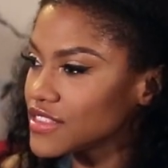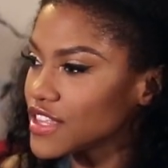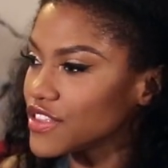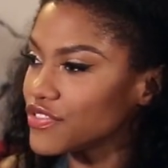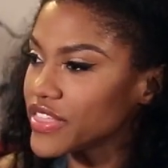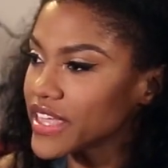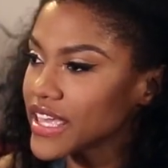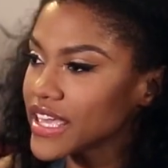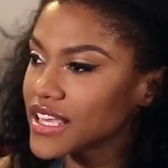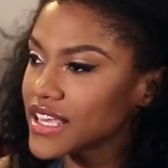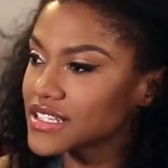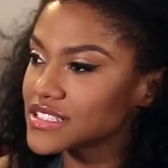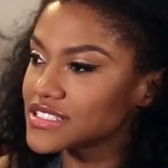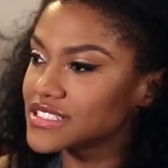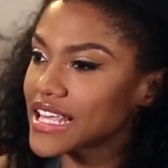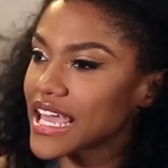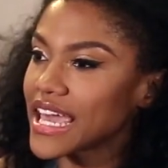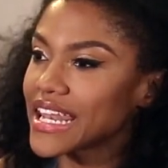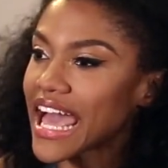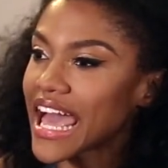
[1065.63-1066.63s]
the
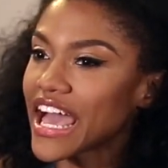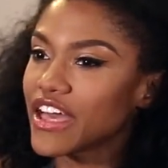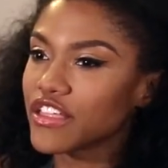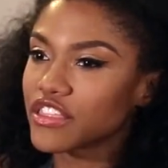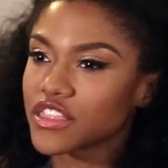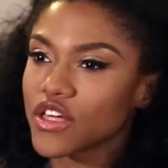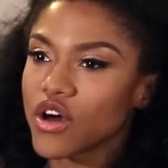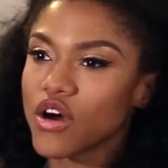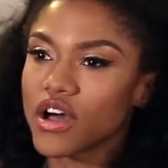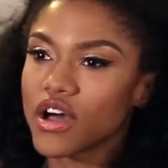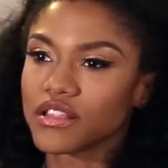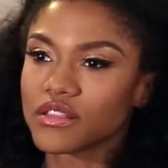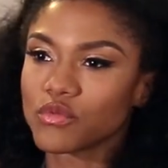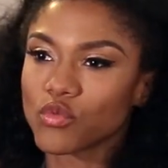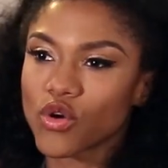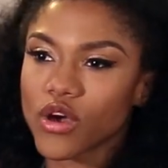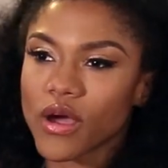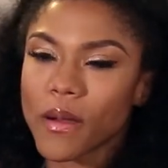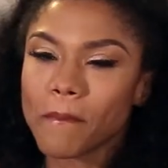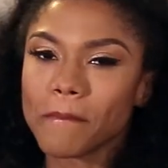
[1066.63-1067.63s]
things that I thought
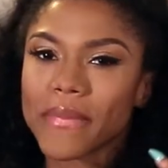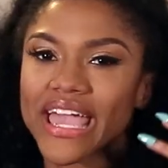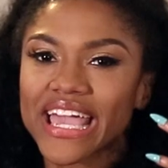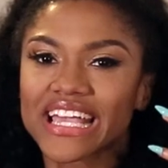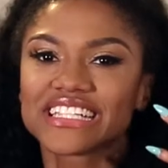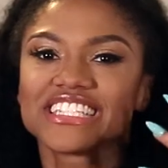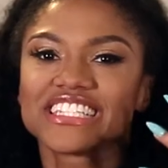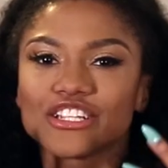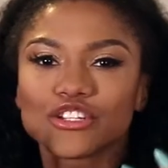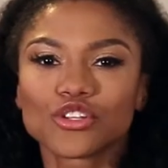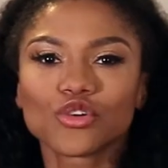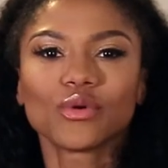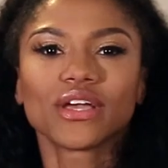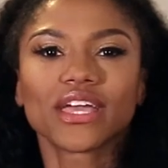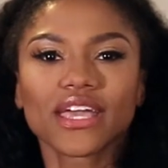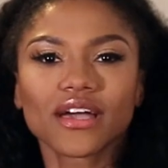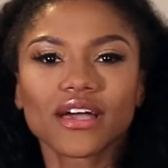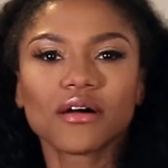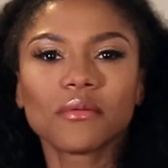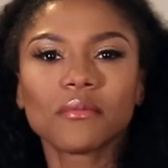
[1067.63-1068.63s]
were amazing to
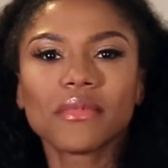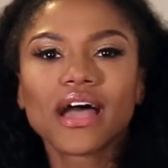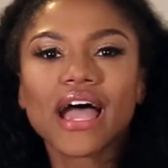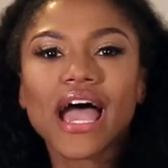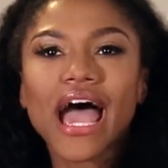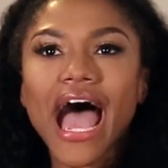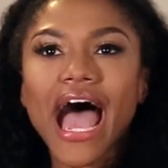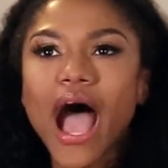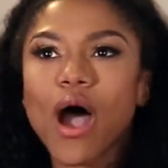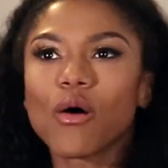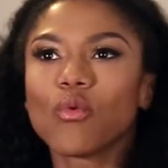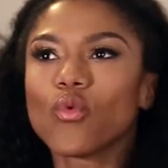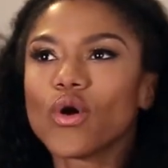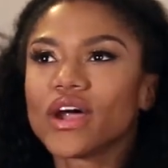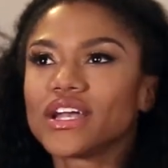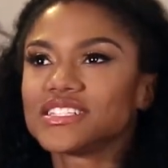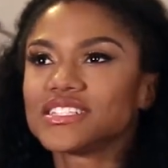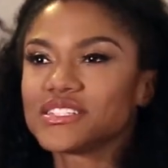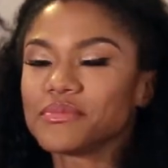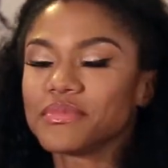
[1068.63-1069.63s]
him, I
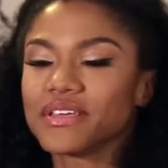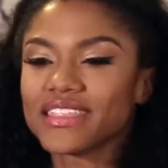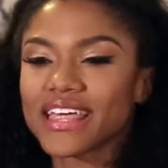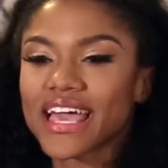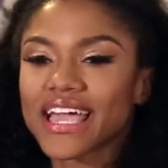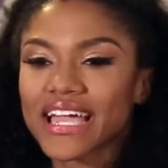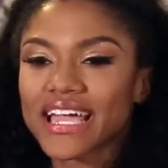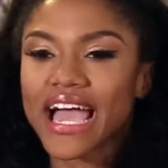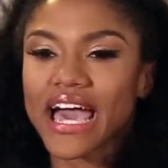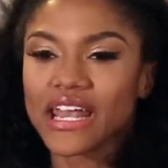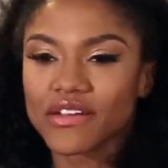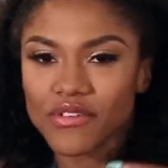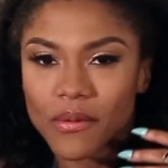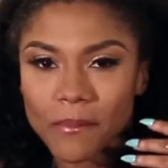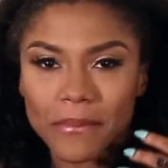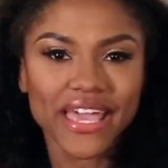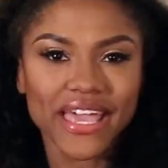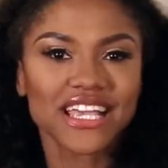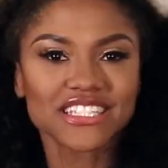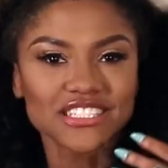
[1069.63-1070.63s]
wanted to be that kind of
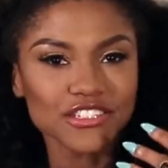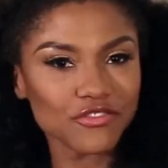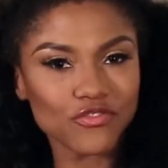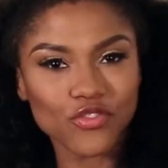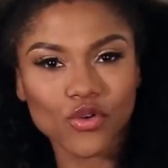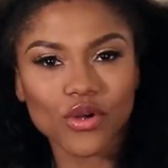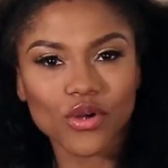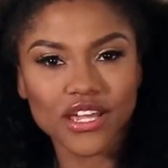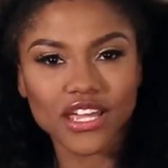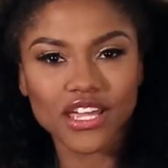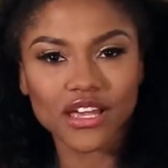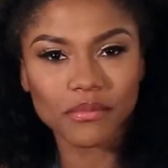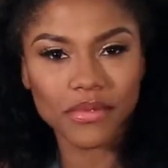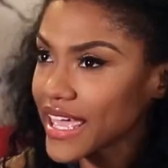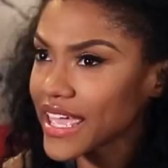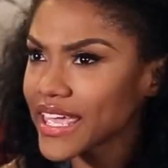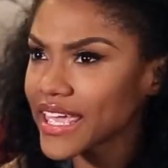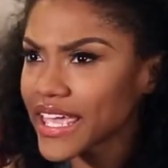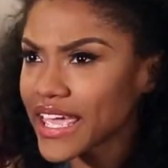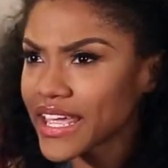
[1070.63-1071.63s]
amazing for him.
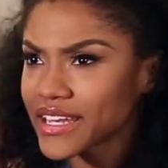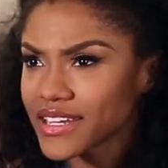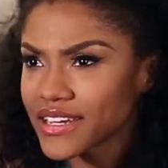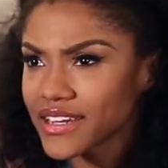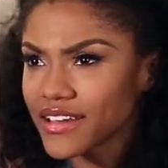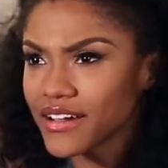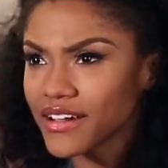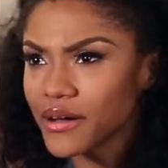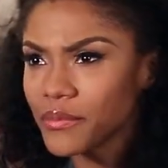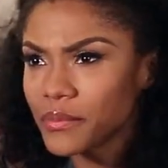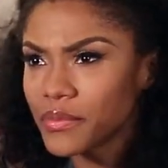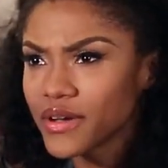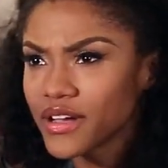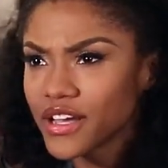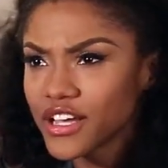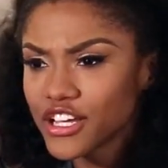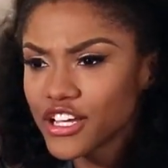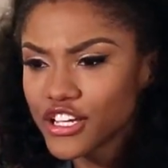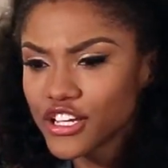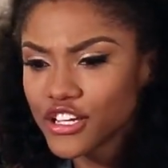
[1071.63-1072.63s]
He ended up
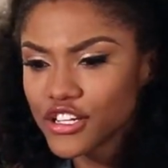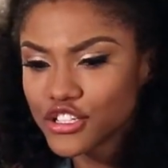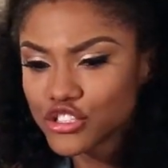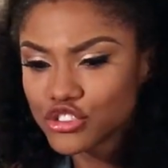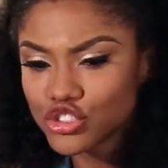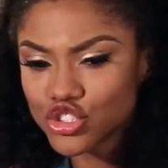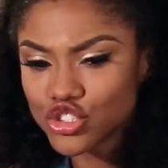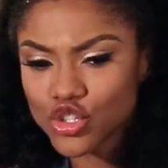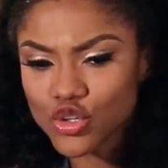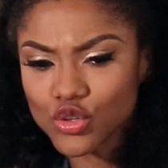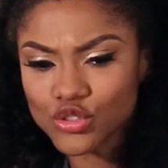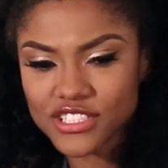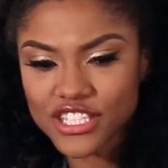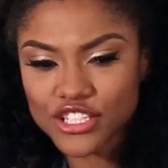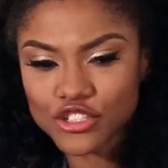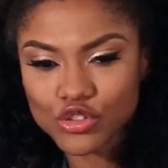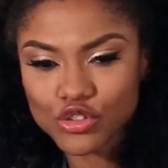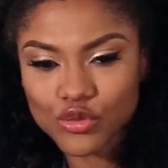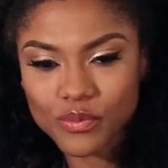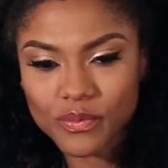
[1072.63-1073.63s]

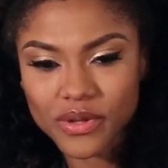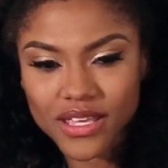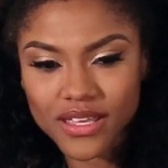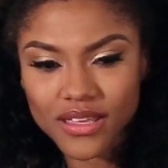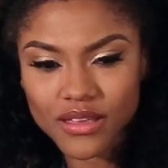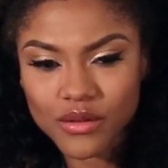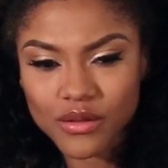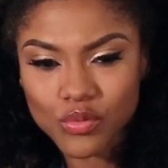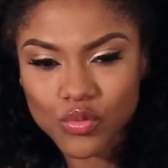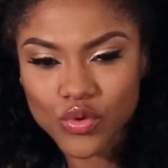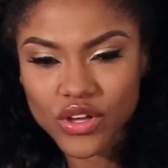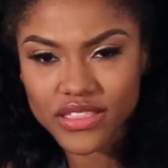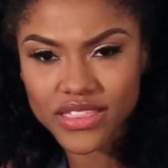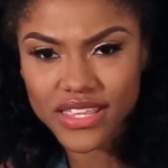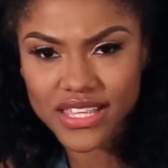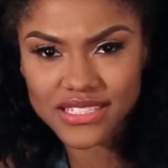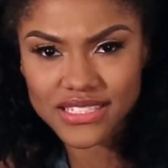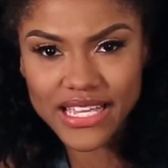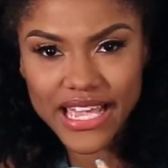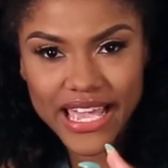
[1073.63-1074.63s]
choosing to be with
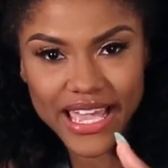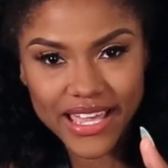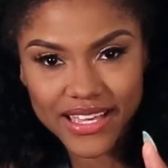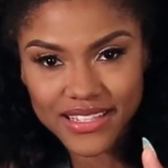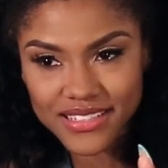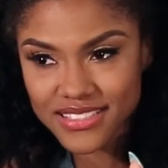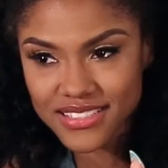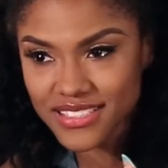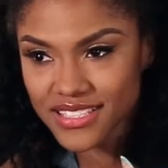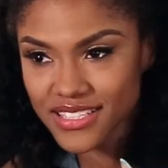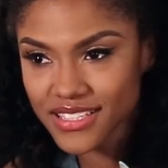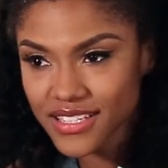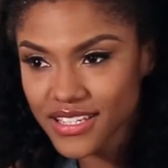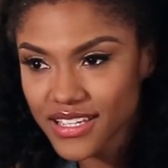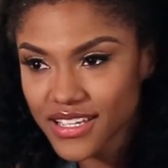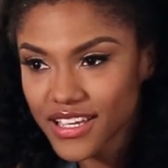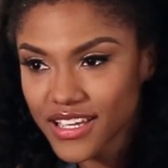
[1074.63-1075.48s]
his ex.